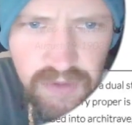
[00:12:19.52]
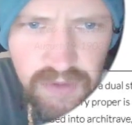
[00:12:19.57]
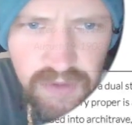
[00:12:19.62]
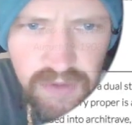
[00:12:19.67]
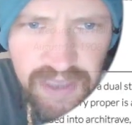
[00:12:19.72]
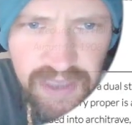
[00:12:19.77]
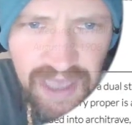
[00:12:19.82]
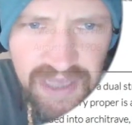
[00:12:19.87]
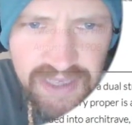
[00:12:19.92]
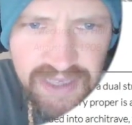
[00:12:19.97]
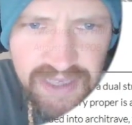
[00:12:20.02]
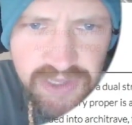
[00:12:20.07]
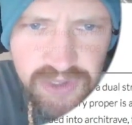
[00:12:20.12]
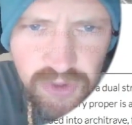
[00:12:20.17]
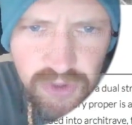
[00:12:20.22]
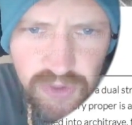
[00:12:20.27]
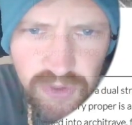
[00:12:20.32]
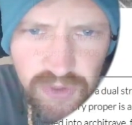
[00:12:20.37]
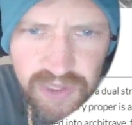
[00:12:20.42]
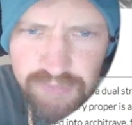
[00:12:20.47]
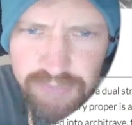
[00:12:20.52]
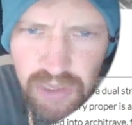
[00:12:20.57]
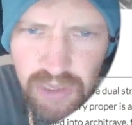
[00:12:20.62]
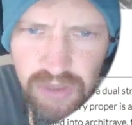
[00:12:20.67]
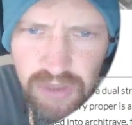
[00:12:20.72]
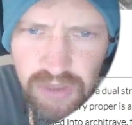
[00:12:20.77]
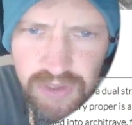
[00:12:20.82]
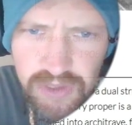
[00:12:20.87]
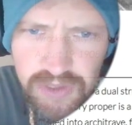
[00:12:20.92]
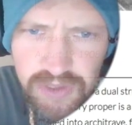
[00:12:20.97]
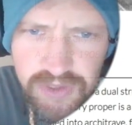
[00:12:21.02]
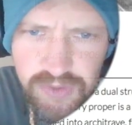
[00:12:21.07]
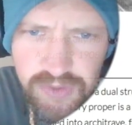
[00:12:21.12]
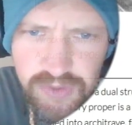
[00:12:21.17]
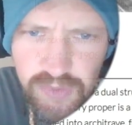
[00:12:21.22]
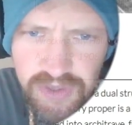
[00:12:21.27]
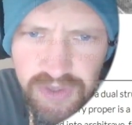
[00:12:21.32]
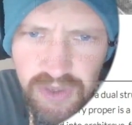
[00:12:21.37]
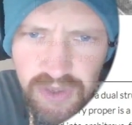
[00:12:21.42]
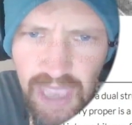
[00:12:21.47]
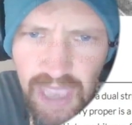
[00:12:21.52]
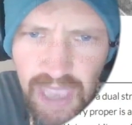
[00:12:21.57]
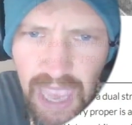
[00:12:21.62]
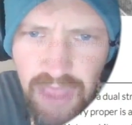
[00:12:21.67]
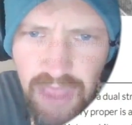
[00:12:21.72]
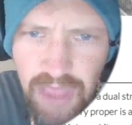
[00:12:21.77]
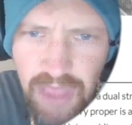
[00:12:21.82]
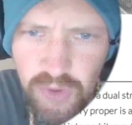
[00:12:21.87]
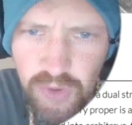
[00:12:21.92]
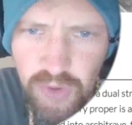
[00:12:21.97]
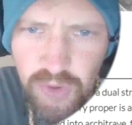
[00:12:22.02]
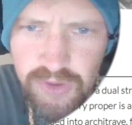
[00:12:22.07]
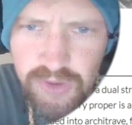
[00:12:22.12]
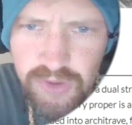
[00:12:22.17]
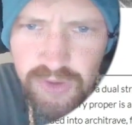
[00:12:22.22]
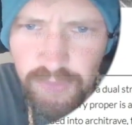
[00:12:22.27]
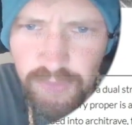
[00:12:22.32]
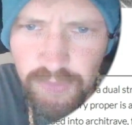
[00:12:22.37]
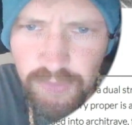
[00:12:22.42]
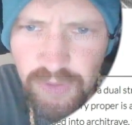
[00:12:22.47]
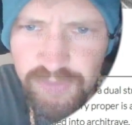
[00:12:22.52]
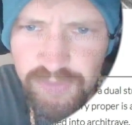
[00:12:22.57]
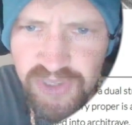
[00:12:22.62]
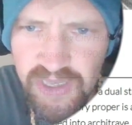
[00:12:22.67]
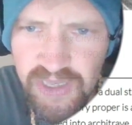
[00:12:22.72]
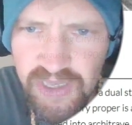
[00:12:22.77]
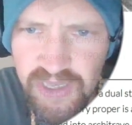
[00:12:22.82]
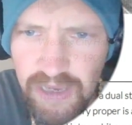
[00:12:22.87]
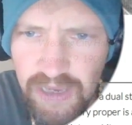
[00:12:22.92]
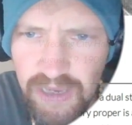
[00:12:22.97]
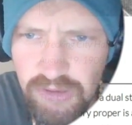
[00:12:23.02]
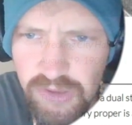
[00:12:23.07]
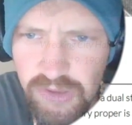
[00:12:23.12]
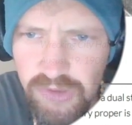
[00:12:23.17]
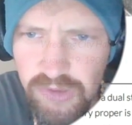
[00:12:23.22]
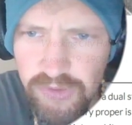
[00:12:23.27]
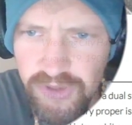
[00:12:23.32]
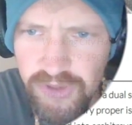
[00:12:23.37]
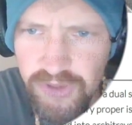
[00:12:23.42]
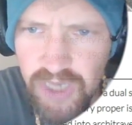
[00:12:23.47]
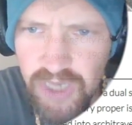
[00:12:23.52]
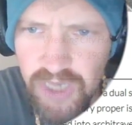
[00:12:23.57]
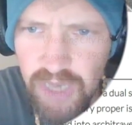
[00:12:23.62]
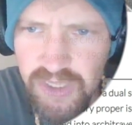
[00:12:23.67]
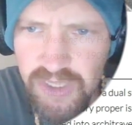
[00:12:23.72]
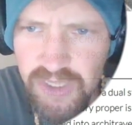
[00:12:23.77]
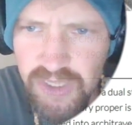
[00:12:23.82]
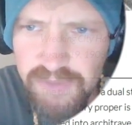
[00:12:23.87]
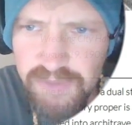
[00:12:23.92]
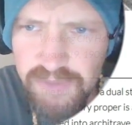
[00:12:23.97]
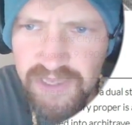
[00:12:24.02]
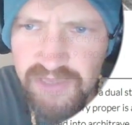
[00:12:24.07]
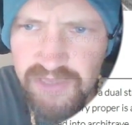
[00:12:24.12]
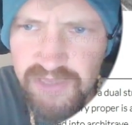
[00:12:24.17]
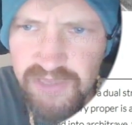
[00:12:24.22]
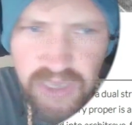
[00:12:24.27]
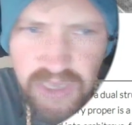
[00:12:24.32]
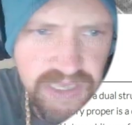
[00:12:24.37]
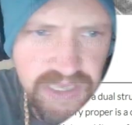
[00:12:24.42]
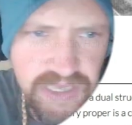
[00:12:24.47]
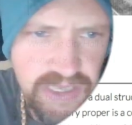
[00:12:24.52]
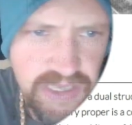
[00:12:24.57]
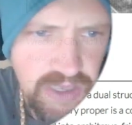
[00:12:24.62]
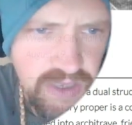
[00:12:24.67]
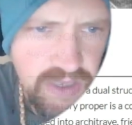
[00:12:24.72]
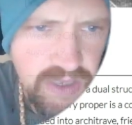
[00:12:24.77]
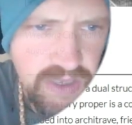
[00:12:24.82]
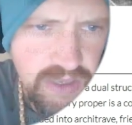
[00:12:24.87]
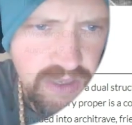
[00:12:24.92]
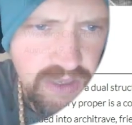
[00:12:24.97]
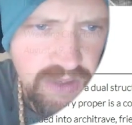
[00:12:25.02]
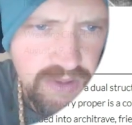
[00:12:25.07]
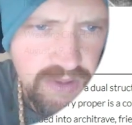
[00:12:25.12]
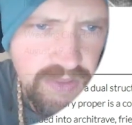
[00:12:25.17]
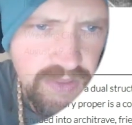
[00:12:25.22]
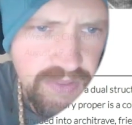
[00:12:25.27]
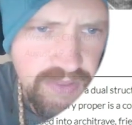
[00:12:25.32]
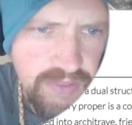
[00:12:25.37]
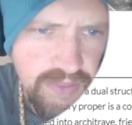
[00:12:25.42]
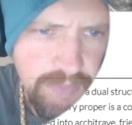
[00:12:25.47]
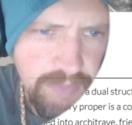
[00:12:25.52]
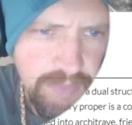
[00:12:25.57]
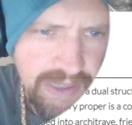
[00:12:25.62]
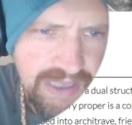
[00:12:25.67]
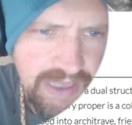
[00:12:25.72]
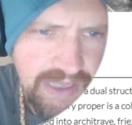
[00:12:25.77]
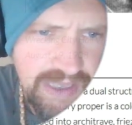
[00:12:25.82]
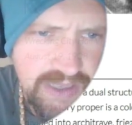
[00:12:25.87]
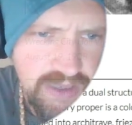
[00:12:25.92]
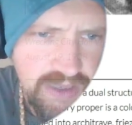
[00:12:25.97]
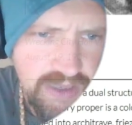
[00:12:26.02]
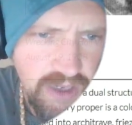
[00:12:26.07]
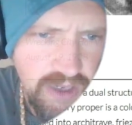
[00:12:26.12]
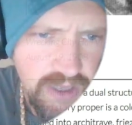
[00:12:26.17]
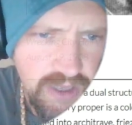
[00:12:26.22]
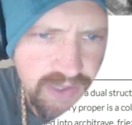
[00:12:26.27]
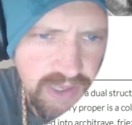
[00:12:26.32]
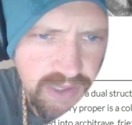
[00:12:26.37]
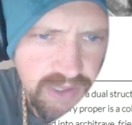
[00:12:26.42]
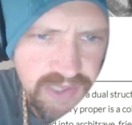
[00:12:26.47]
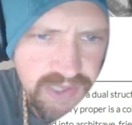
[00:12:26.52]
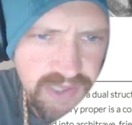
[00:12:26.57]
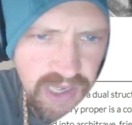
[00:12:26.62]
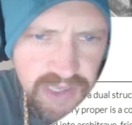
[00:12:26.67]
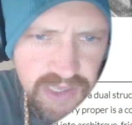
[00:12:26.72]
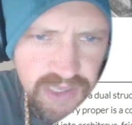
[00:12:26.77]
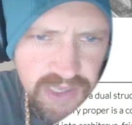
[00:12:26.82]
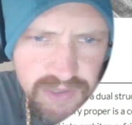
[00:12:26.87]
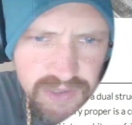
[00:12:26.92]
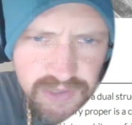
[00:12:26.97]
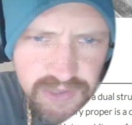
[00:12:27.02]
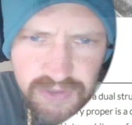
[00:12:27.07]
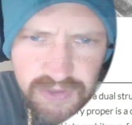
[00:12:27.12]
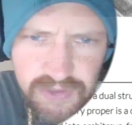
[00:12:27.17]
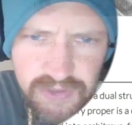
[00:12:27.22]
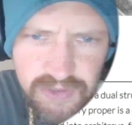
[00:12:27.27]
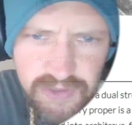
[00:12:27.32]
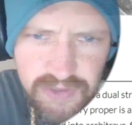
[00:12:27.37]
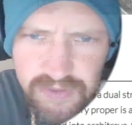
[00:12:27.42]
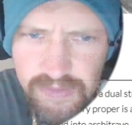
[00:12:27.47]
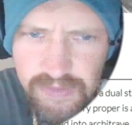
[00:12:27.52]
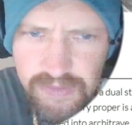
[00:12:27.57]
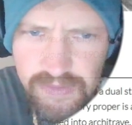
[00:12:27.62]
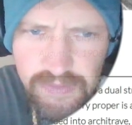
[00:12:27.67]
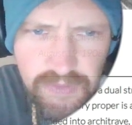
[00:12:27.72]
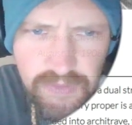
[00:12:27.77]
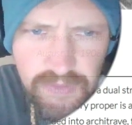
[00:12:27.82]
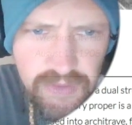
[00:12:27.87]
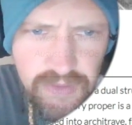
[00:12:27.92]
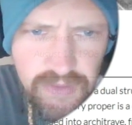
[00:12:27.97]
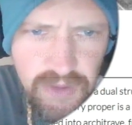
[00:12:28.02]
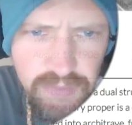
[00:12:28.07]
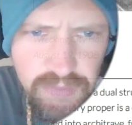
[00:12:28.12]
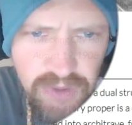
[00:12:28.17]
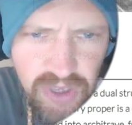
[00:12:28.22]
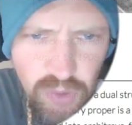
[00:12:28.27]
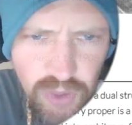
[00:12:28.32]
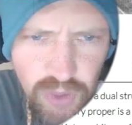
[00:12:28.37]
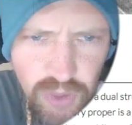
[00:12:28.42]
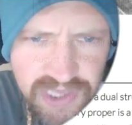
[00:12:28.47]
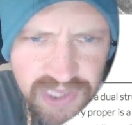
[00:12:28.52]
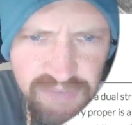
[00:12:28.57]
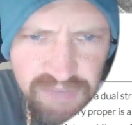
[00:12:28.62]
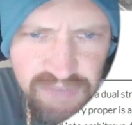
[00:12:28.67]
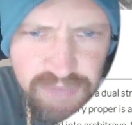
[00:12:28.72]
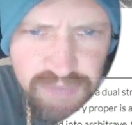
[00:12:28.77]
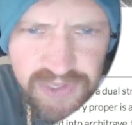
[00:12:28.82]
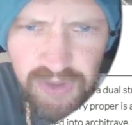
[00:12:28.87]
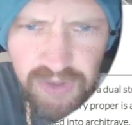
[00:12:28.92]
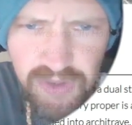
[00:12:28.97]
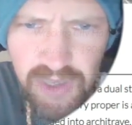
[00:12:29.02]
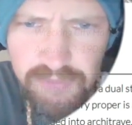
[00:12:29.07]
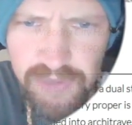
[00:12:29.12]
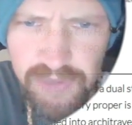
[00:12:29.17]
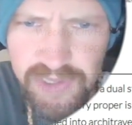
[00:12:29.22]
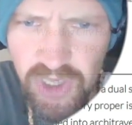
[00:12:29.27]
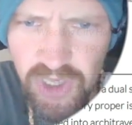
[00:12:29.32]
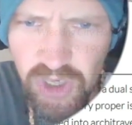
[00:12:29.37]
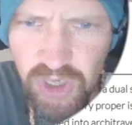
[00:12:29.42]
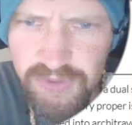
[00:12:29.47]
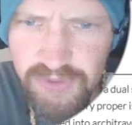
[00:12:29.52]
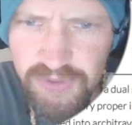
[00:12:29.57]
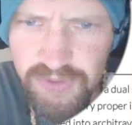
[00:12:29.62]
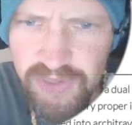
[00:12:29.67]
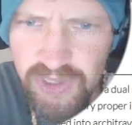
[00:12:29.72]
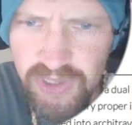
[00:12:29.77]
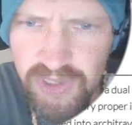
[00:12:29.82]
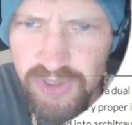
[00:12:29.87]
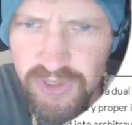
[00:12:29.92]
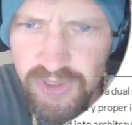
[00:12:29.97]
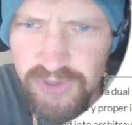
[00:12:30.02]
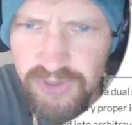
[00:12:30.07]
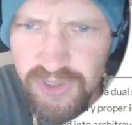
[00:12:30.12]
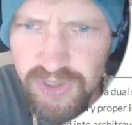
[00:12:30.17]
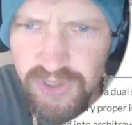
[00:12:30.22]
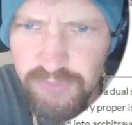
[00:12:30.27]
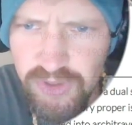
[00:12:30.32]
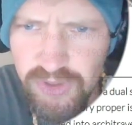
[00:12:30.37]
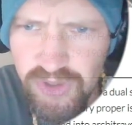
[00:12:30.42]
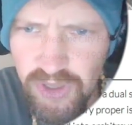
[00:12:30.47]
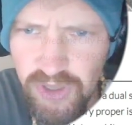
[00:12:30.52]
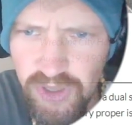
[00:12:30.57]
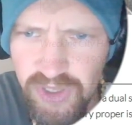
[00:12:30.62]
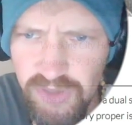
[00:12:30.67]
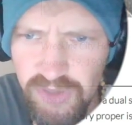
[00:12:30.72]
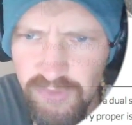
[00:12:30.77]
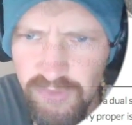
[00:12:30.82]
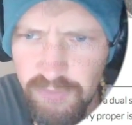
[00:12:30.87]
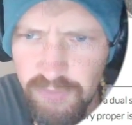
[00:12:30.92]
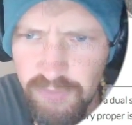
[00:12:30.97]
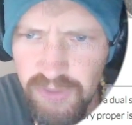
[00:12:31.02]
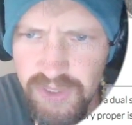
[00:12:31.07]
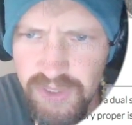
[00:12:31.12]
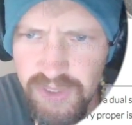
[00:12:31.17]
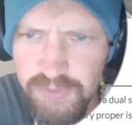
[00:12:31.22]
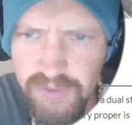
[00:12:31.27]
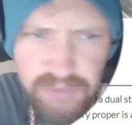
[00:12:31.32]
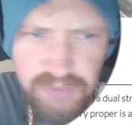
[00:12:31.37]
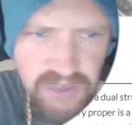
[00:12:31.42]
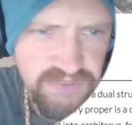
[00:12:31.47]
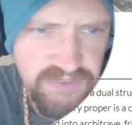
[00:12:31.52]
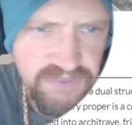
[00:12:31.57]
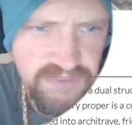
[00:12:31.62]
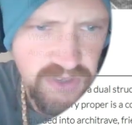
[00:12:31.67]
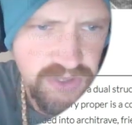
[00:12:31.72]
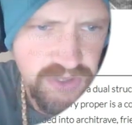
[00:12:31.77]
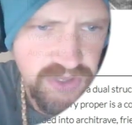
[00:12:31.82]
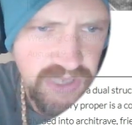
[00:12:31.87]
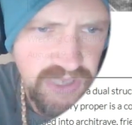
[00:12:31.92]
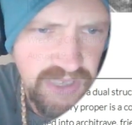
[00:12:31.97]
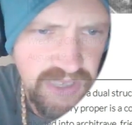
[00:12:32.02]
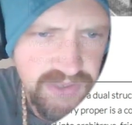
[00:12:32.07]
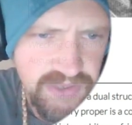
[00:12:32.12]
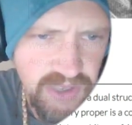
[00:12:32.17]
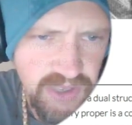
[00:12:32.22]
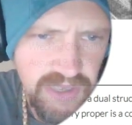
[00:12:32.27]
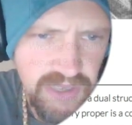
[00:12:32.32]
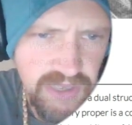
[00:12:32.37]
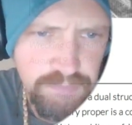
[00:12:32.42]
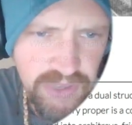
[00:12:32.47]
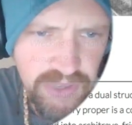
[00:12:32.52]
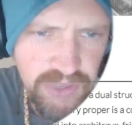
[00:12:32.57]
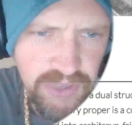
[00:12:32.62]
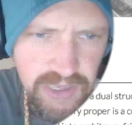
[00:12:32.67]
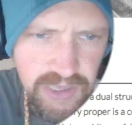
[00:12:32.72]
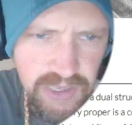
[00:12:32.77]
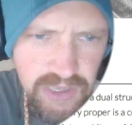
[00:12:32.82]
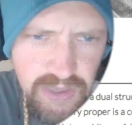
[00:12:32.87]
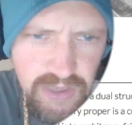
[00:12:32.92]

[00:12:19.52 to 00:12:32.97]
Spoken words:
The attic story is embellished with allegorical groups representing agriculture, commerce, peace, and plenty, the mechanic, arts, and science. The building was to have been surrounded by domes. The material used in superstructure are principally Bedford sandstone and brick.